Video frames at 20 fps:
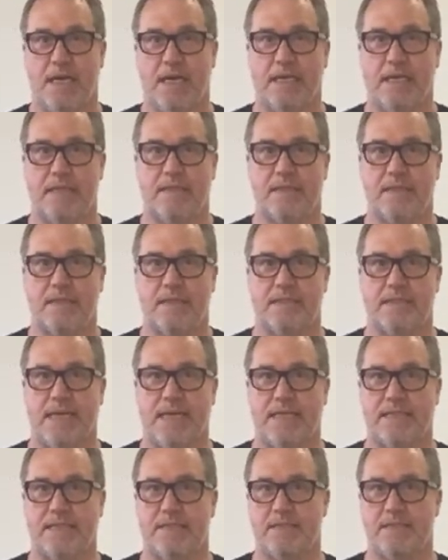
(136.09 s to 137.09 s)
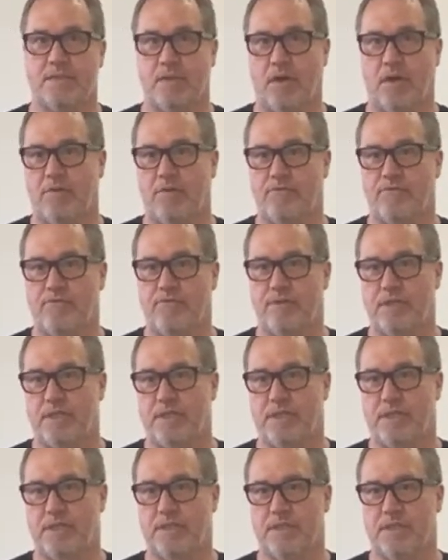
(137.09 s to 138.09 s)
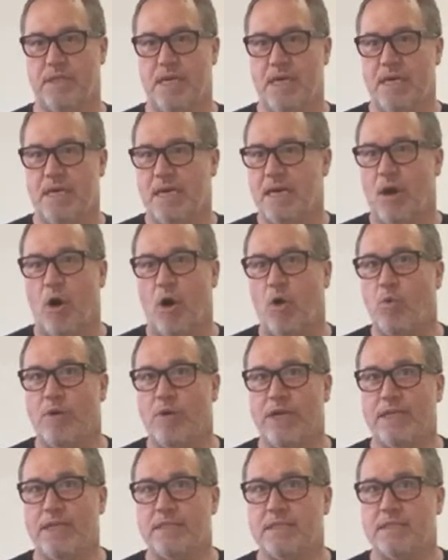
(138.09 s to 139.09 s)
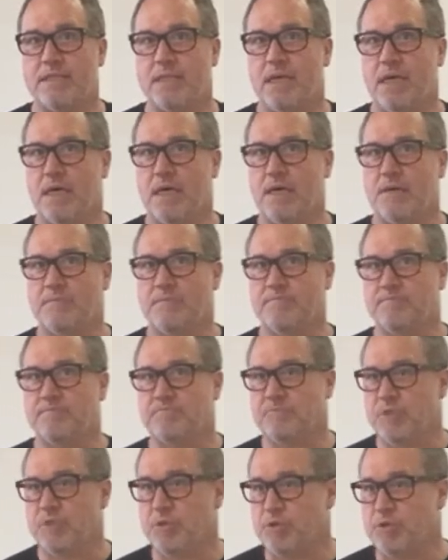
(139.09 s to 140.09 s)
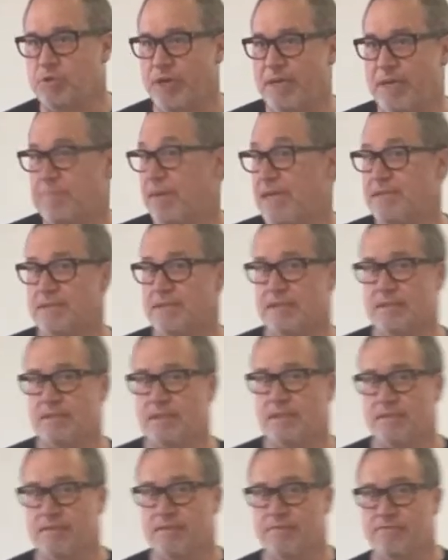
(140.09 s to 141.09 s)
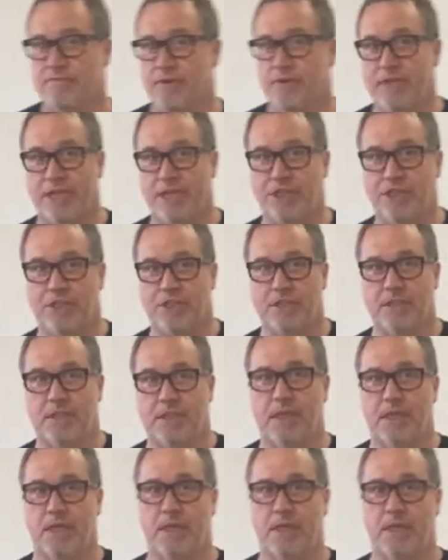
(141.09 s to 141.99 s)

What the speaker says: In the sense of always you train basis, foundation.